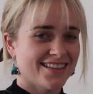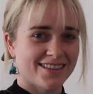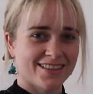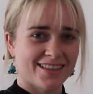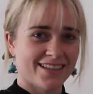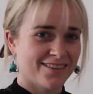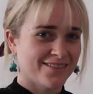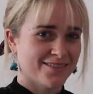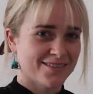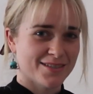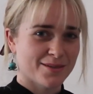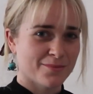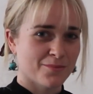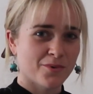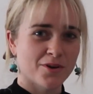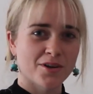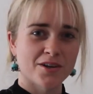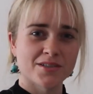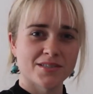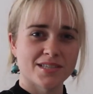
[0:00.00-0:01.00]
There are some
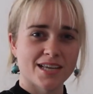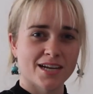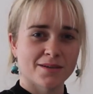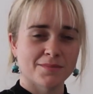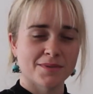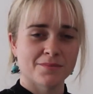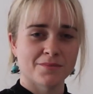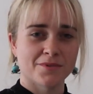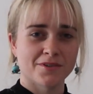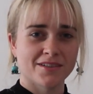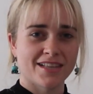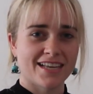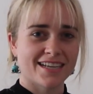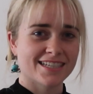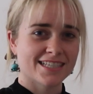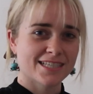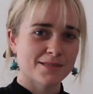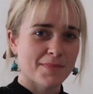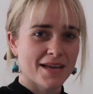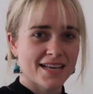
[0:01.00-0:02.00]
words I remember
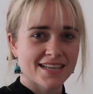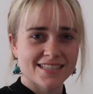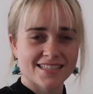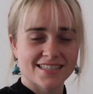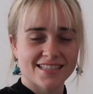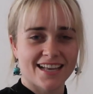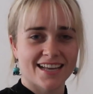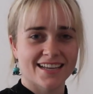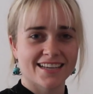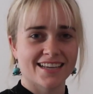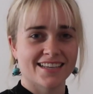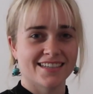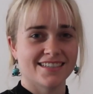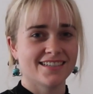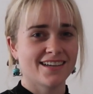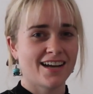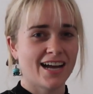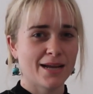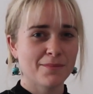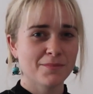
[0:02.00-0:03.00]
like space-like and
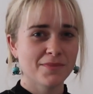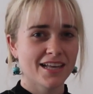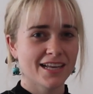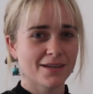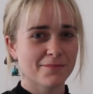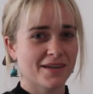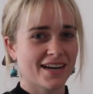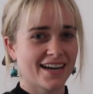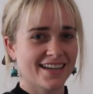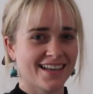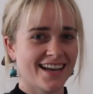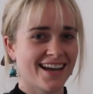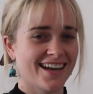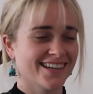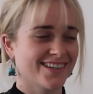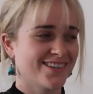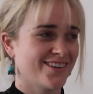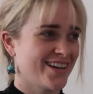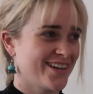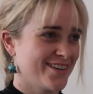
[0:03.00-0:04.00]
time-like, but I
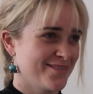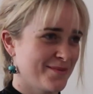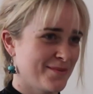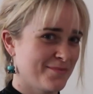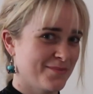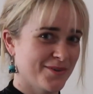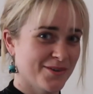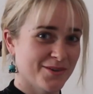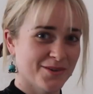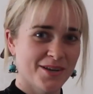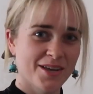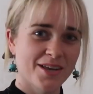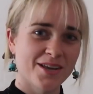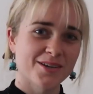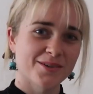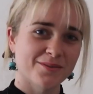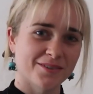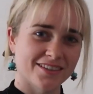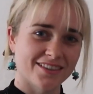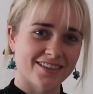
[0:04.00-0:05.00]
can't quite remember
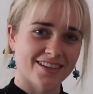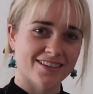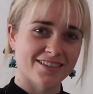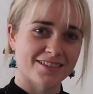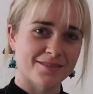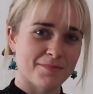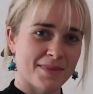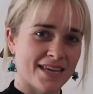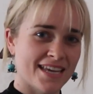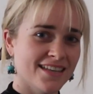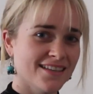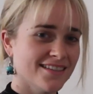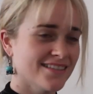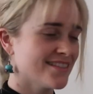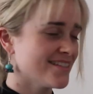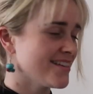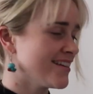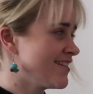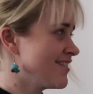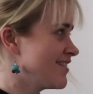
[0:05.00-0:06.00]
what those mean.
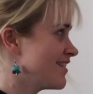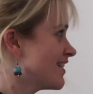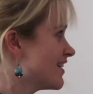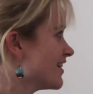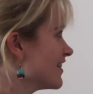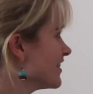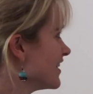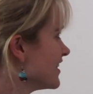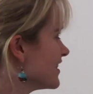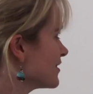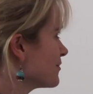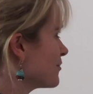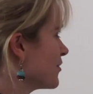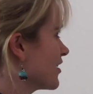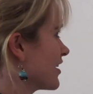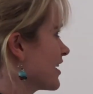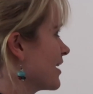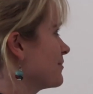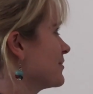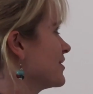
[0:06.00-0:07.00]
So let's
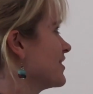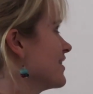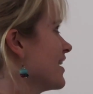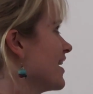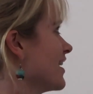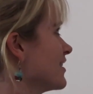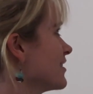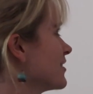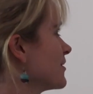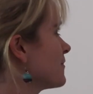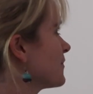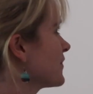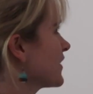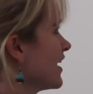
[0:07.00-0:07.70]
work up to that.